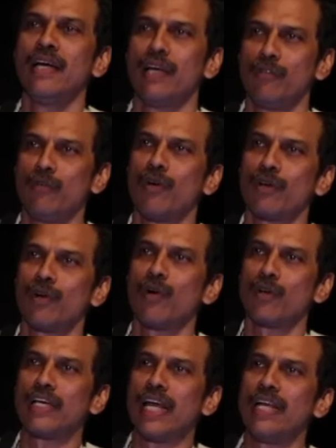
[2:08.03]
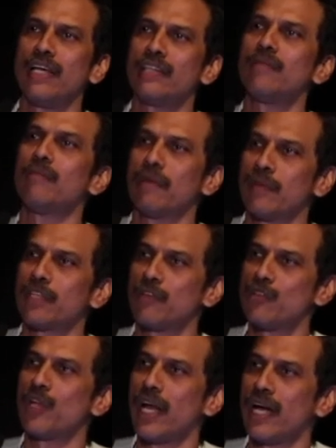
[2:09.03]
If you want to go to Delhi in the month
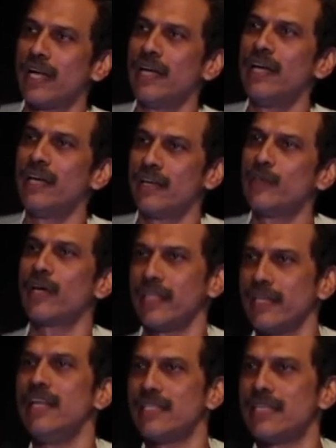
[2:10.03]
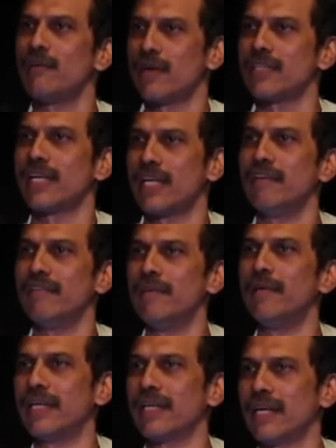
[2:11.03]
of July, you can really see what is
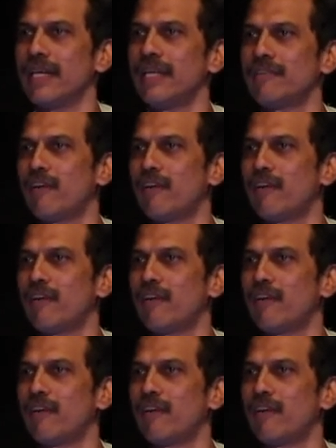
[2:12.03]
unlivability, right?